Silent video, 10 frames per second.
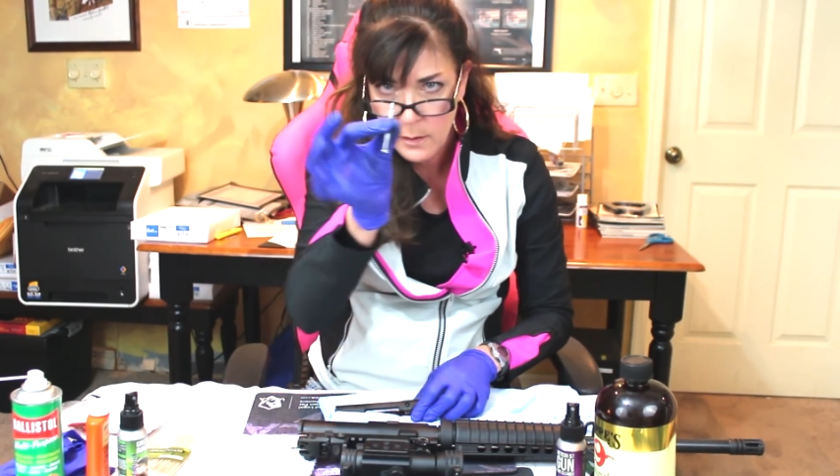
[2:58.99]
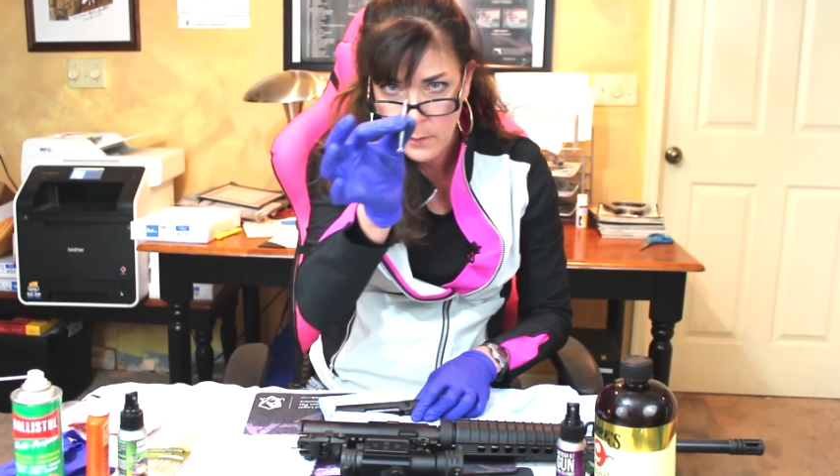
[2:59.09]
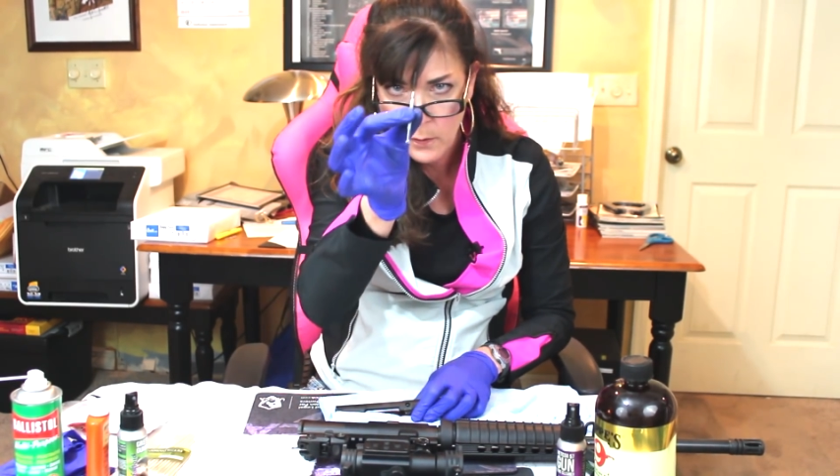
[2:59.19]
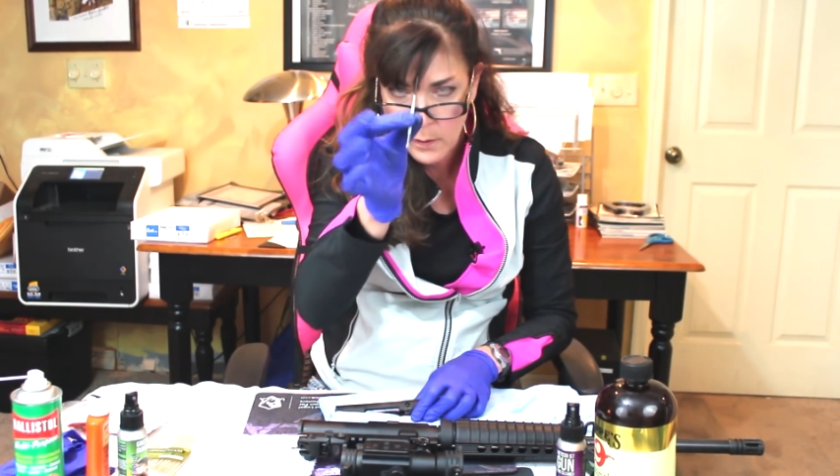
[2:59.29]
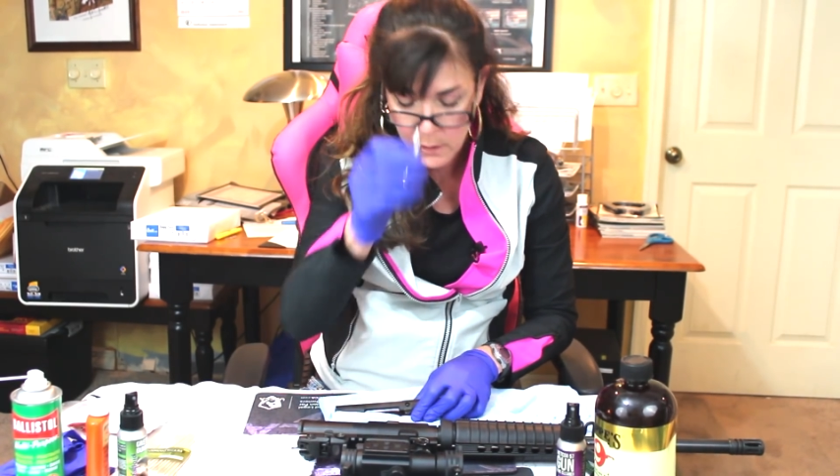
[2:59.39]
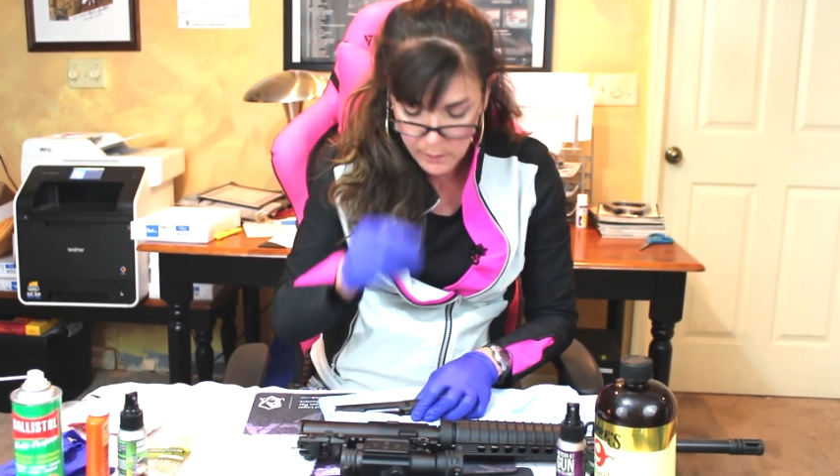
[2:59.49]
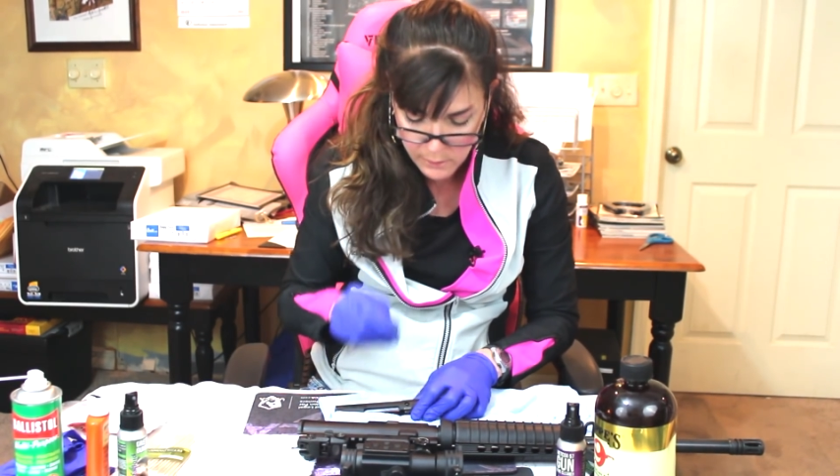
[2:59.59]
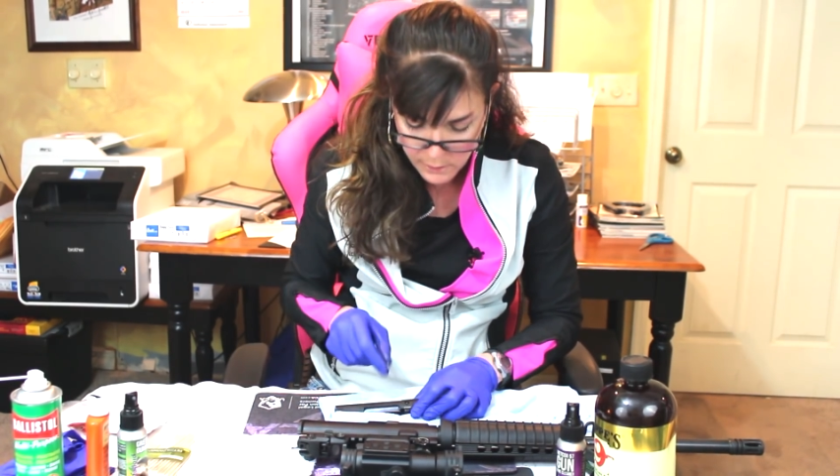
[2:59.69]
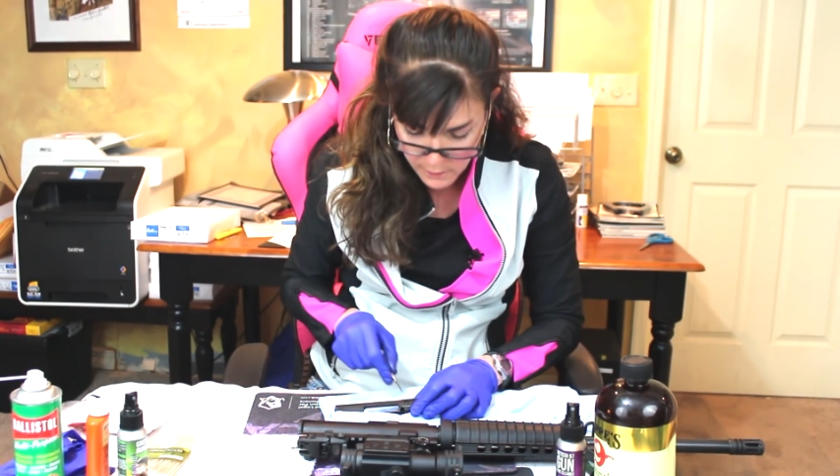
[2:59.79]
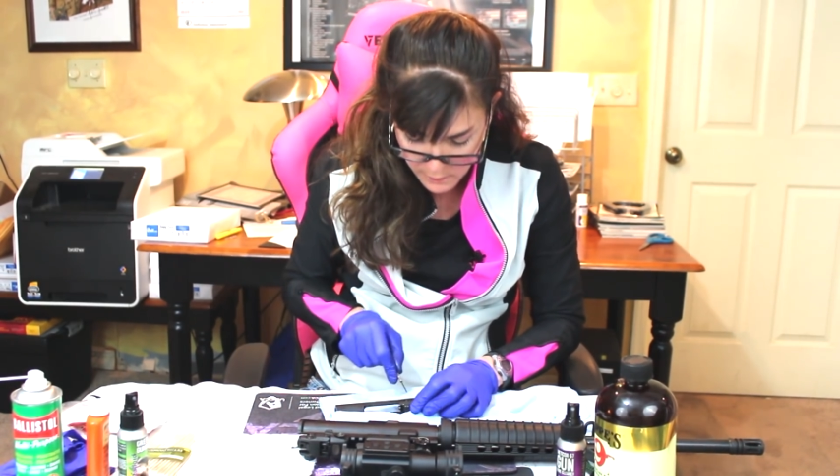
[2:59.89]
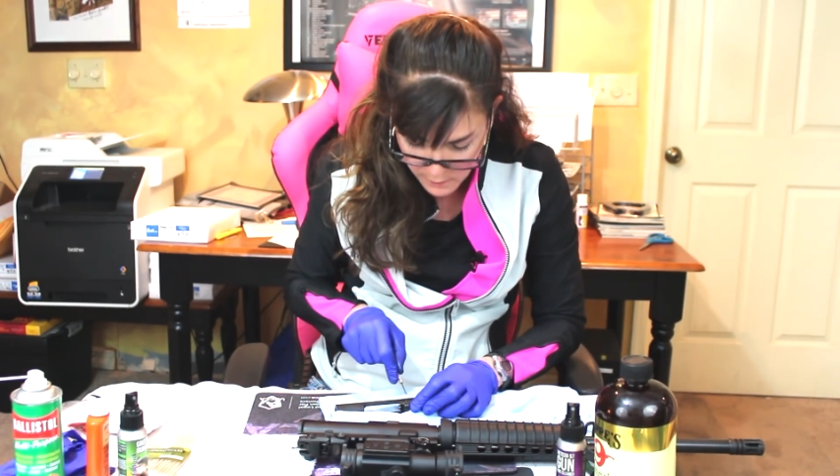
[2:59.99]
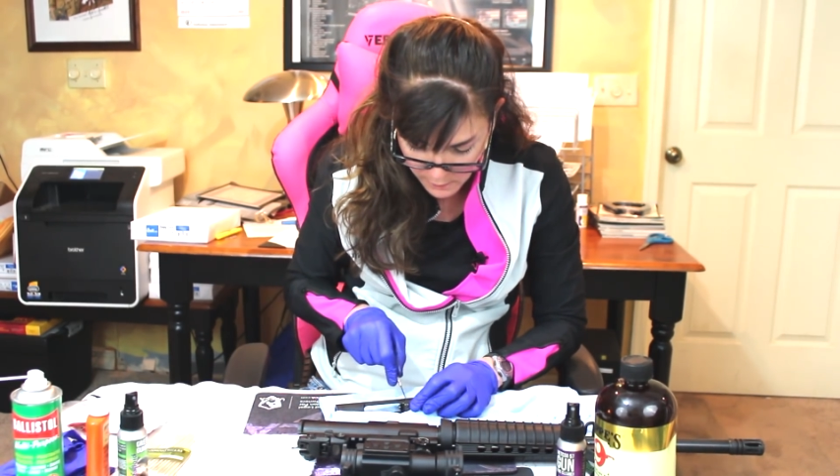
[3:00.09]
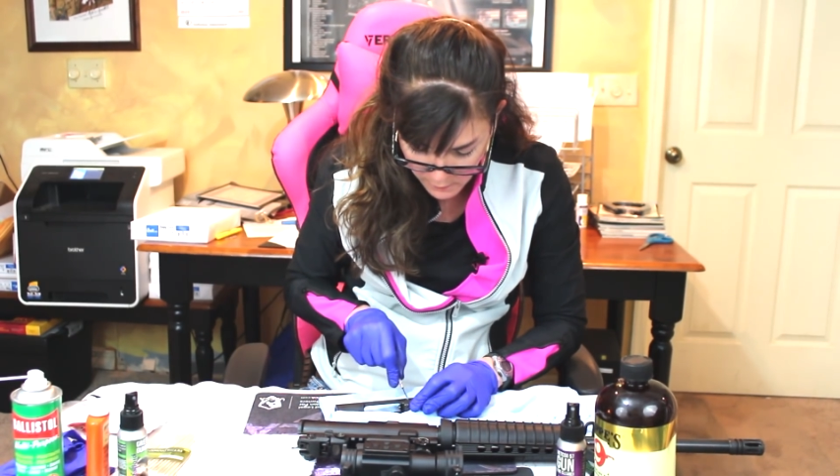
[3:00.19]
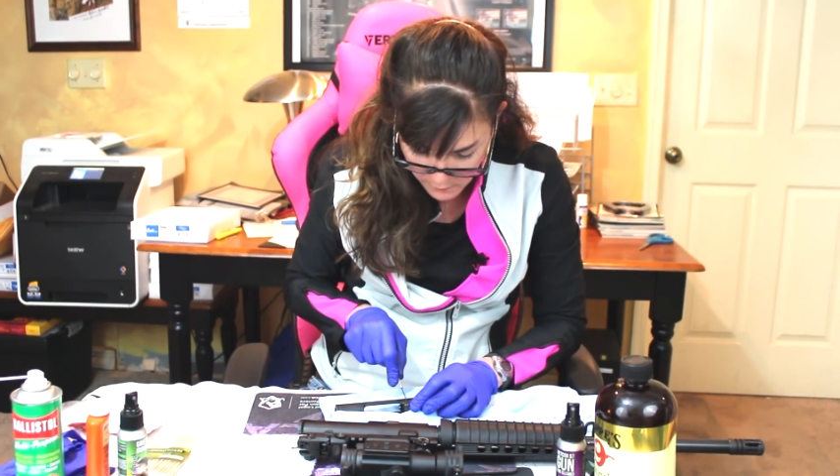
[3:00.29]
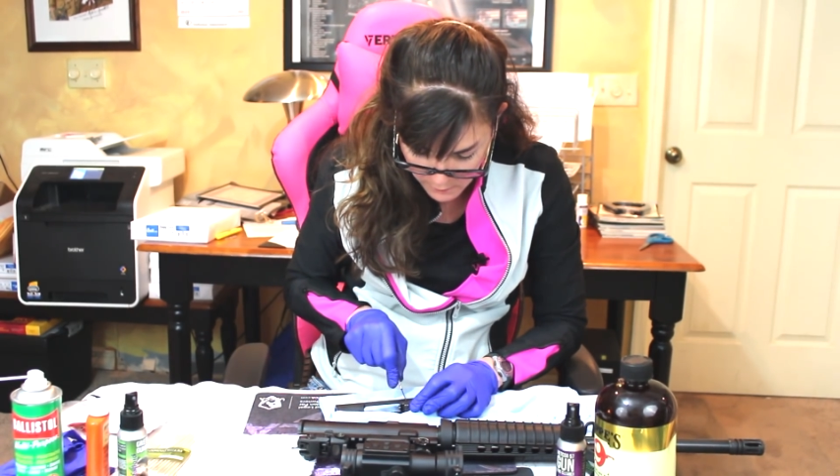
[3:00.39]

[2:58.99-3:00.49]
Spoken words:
I'm going to use just a little